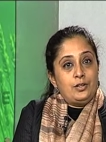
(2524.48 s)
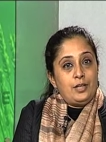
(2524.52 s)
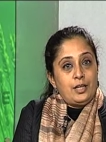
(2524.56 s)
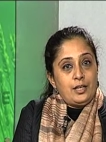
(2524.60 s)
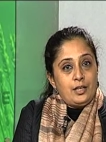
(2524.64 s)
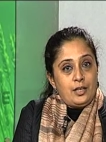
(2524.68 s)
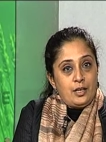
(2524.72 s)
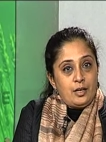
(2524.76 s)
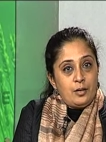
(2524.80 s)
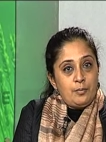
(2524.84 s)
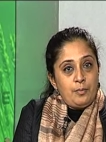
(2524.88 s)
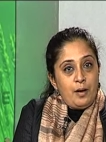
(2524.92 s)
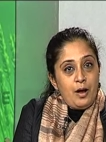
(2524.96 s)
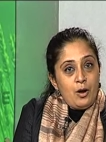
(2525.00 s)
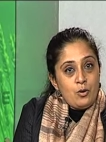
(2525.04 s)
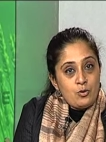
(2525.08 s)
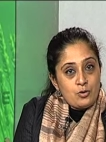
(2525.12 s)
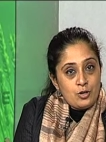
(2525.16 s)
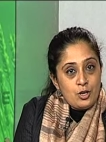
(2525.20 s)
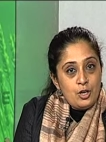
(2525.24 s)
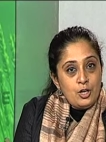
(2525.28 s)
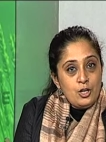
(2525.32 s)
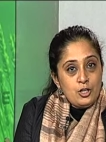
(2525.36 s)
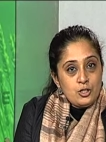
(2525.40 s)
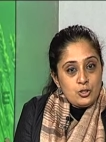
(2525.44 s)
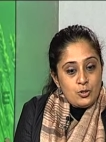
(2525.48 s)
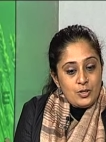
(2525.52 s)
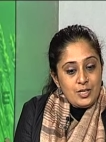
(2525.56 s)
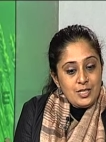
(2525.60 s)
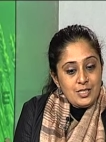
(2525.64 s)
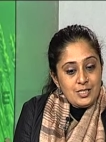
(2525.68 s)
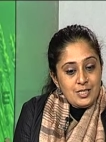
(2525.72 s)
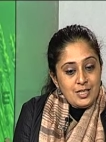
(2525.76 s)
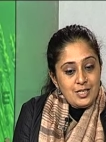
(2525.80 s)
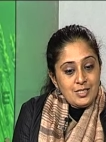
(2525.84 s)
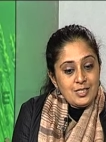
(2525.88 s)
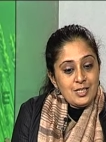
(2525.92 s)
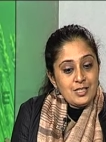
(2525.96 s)
worth thinking about. So
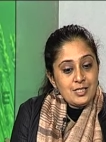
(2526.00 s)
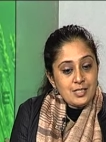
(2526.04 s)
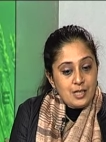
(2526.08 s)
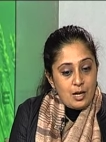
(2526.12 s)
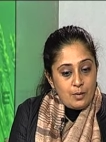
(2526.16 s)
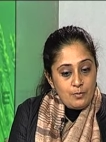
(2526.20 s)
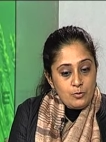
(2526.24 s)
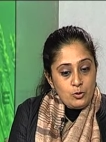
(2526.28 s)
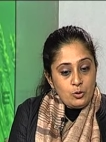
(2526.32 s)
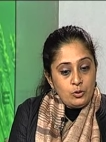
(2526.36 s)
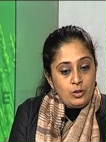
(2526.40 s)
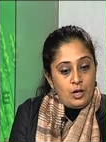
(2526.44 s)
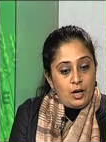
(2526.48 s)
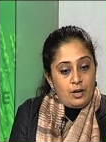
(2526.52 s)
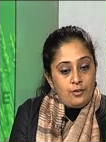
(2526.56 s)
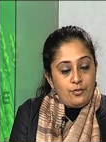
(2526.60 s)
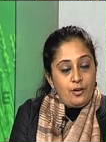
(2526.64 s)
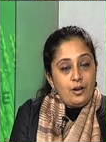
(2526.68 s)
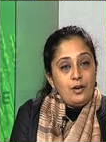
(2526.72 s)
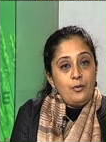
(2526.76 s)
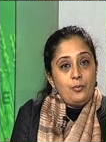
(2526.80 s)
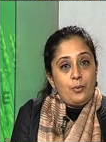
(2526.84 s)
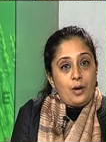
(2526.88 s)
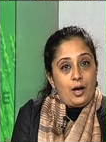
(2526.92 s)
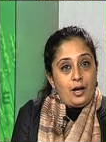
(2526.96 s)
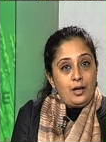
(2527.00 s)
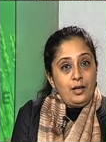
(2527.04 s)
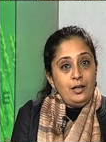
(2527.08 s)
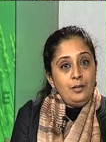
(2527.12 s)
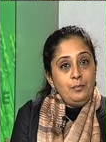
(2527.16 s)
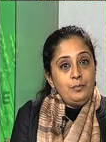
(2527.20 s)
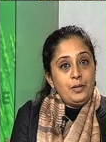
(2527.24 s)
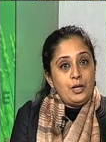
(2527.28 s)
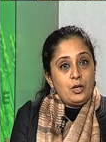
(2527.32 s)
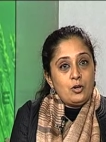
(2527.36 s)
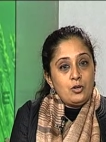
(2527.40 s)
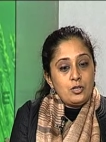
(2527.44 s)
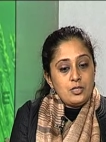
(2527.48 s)
he says he's come to Dharwar.
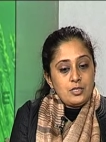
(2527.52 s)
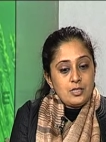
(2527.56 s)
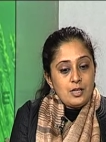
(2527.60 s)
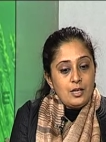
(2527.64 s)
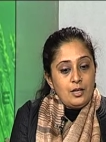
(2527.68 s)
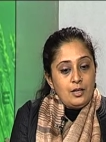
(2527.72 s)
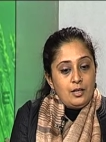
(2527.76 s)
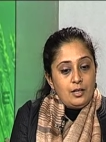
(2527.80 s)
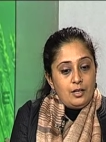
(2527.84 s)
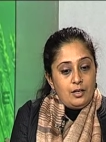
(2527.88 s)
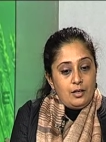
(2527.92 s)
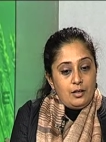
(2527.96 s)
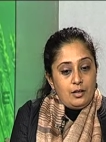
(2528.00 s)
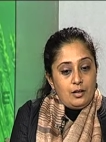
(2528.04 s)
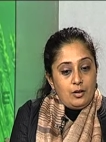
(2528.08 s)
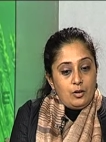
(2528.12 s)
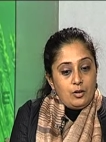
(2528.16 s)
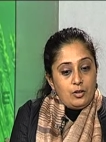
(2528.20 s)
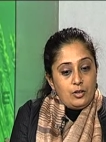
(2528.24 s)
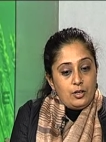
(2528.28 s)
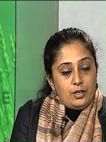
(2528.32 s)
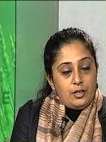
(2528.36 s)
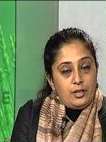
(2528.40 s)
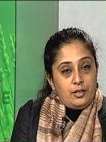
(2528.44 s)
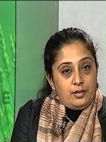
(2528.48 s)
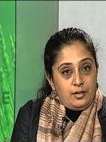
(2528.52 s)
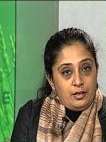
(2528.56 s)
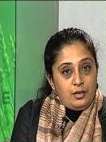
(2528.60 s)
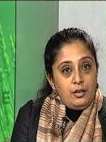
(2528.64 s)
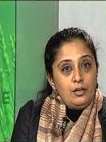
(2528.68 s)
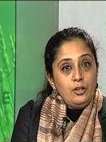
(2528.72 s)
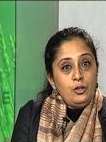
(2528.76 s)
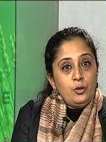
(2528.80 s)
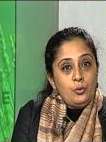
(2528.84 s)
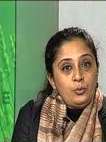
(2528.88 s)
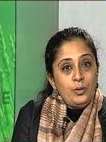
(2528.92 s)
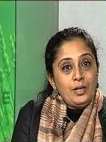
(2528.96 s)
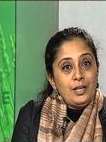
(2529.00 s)
Why? Because
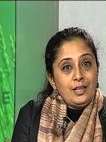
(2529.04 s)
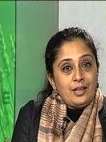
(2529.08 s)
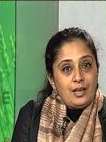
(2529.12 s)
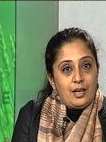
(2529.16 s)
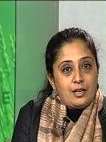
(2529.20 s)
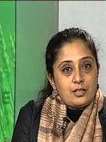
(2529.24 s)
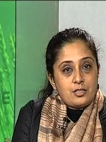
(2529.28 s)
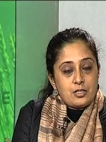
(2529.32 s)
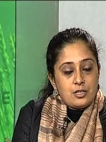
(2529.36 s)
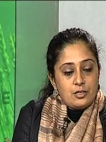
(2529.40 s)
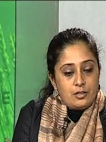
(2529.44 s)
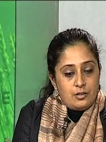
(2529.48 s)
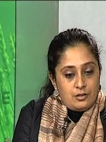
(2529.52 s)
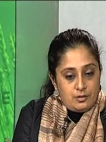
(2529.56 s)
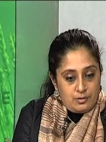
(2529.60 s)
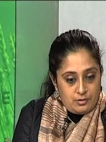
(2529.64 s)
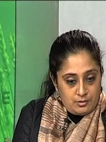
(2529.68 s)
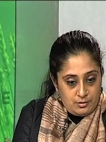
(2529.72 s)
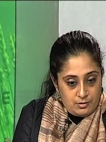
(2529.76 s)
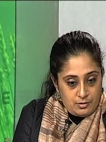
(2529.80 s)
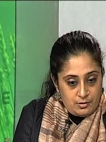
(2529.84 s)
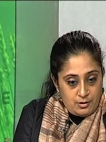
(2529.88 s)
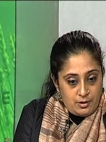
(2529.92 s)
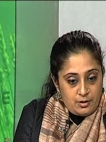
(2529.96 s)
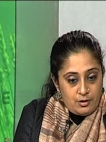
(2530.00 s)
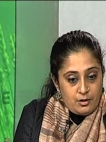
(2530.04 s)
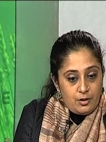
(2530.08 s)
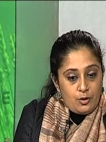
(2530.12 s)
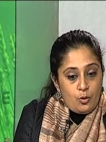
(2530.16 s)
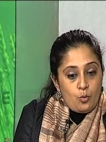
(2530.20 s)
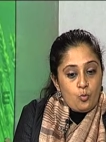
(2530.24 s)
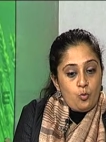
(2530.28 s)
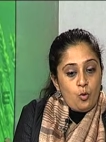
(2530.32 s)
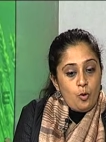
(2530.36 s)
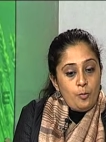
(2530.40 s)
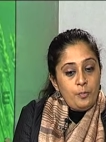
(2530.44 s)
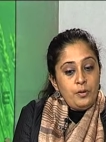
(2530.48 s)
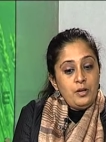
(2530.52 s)
here you will get
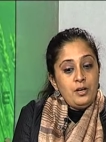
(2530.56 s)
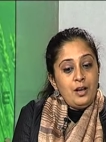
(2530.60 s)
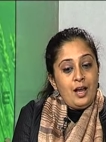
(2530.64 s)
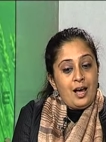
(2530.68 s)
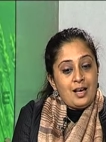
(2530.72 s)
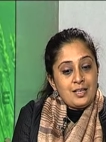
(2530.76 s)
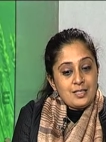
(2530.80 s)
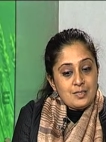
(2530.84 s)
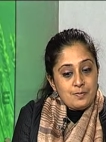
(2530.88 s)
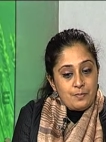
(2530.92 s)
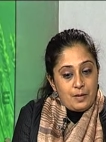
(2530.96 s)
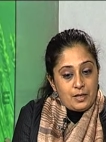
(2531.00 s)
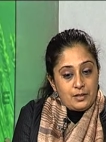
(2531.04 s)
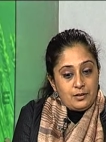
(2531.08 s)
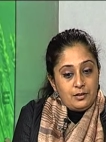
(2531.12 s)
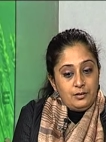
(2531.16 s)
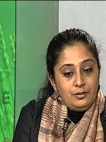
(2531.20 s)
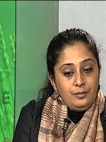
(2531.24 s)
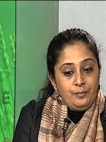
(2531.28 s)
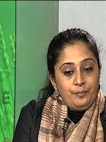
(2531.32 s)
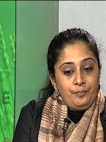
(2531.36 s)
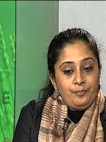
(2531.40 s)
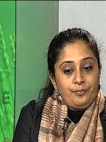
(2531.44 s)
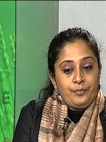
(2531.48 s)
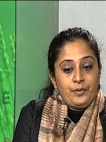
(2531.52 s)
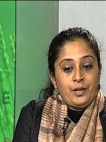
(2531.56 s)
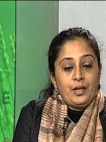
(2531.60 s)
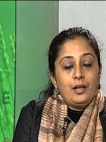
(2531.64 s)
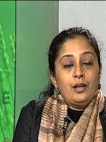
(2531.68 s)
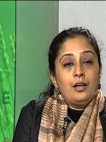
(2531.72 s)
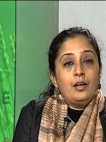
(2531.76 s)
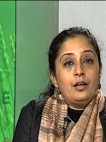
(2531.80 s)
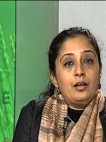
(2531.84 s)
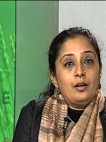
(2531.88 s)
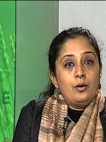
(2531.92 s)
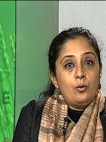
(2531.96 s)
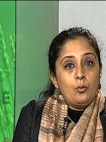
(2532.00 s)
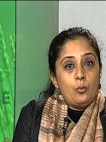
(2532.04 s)
woman as mother,
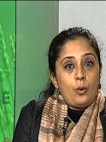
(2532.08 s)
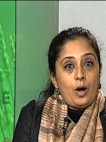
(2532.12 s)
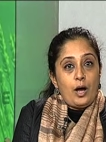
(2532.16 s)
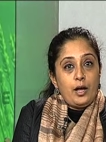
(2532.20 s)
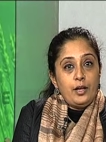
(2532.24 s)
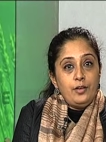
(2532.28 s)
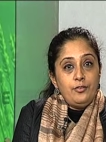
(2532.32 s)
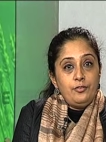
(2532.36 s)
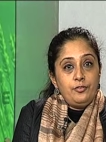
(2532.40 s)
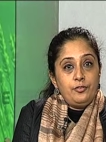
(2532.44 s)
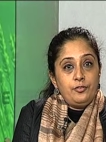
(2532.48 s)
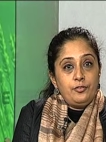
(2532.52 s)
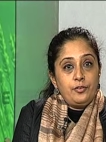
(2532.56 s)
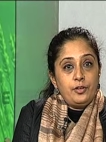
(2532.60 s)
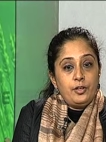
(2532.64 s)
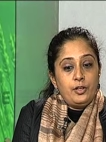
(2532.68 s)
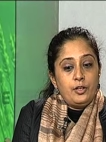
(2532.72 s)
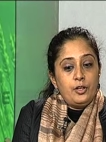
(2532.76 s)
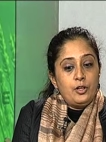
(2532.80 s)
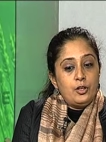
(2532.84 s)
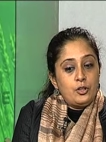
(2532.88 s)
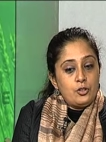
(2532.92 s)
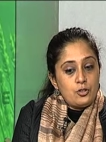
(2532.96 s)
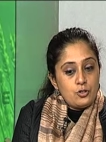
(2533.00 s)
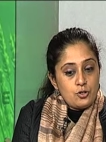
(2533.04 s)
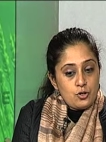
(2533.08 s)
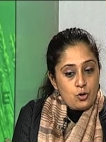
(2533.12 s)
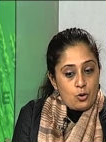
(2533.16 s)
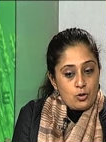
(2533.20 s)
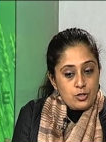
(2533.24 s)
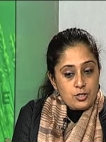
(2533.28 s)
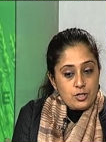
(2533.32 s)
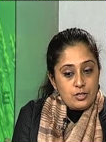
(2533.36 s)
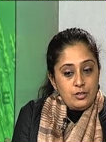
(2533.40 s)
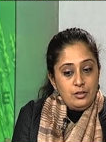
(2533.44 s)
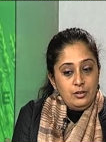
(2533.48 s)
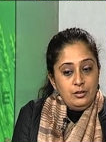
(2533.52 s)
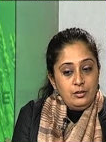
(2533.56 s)
wife,
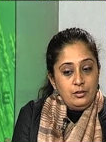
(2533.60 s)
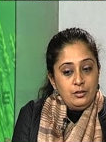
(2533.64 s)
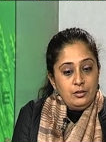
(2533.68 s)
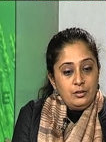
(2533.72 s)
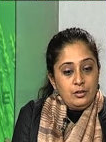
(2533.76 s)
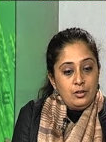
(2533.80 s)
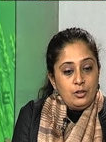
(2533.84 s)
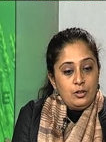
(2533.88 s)
daughter,